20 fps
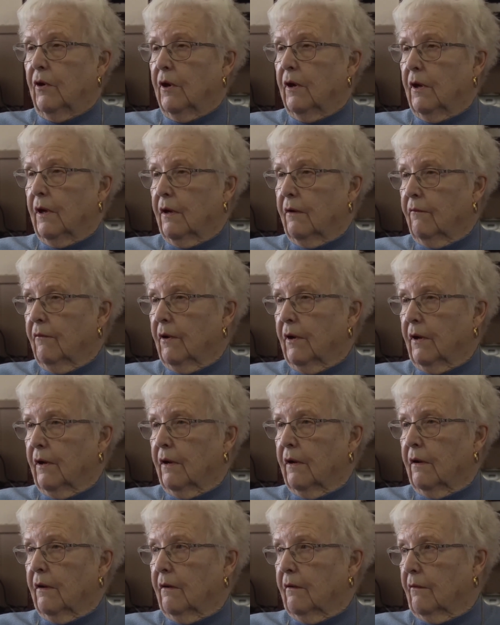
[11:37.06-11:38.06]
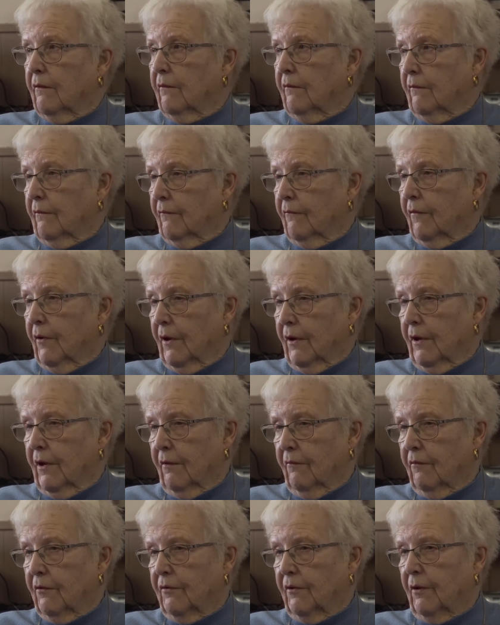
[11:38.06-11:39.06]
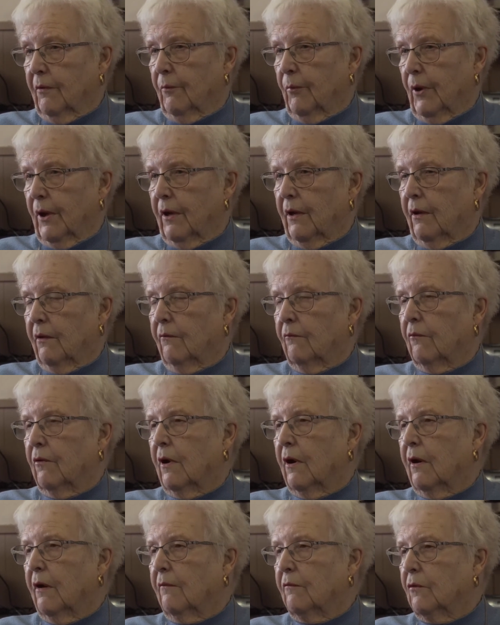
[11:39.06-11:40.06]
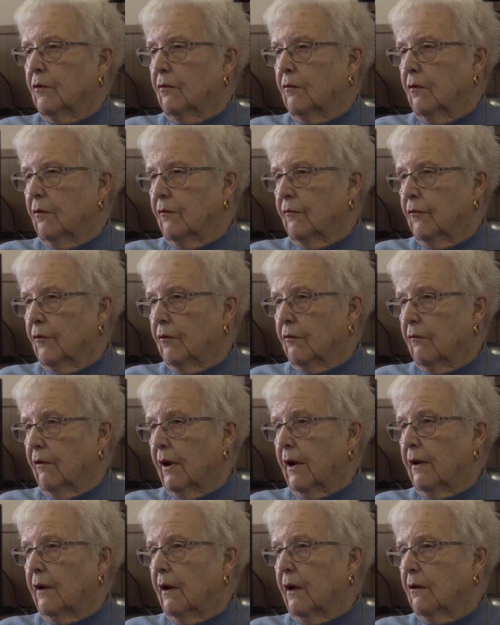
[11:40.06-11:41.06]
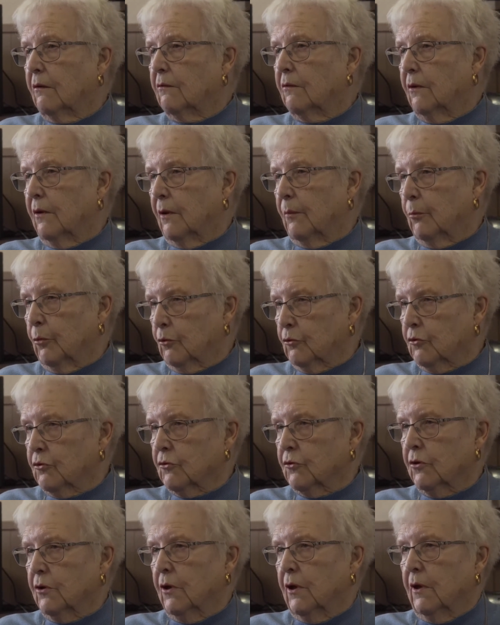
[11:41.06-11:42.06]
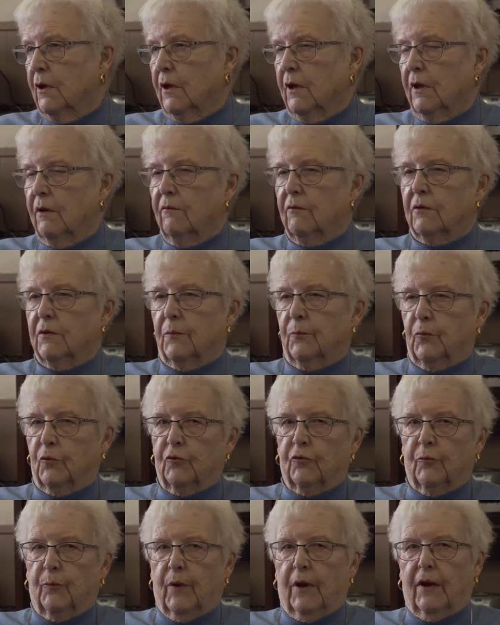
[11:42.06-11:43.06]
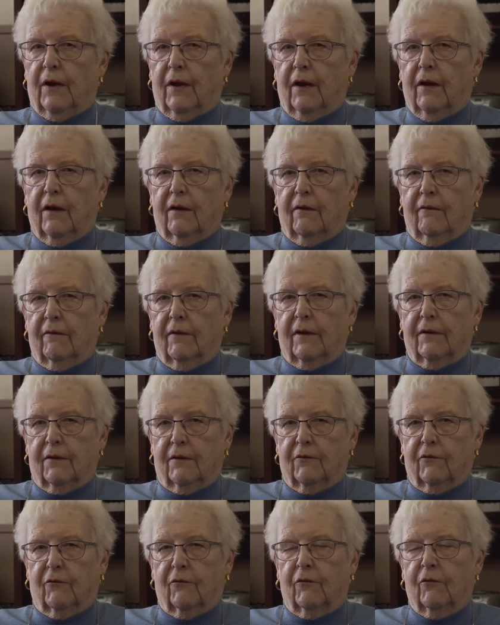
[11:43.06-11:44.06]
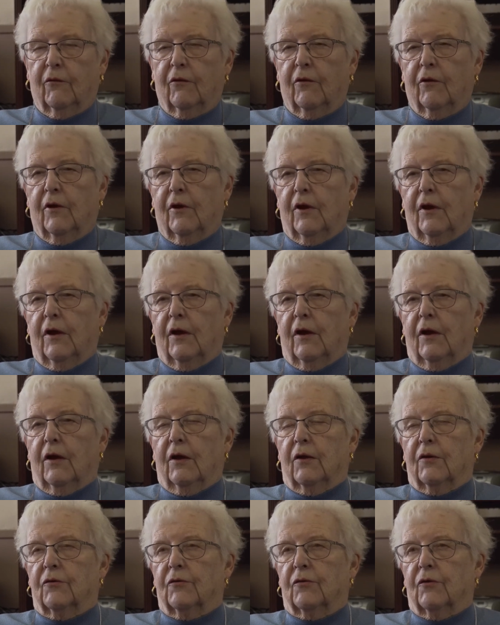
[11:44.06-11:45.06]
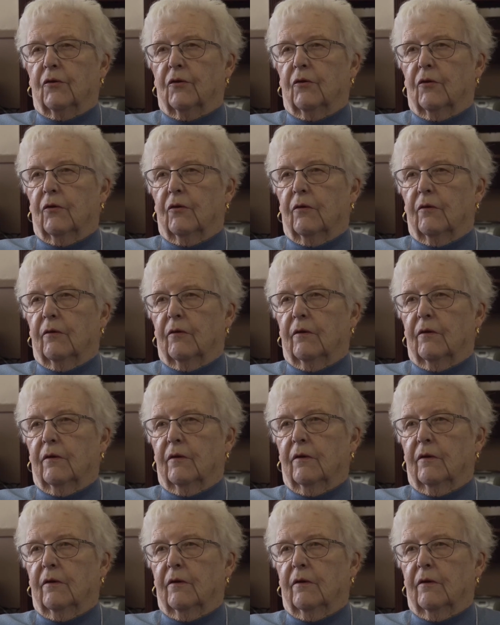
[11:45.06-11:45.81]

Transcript: Even when he was in bed, he would have loved to go for a ride out in the bush. Mm-hmm. He was a bushman all the way through. So,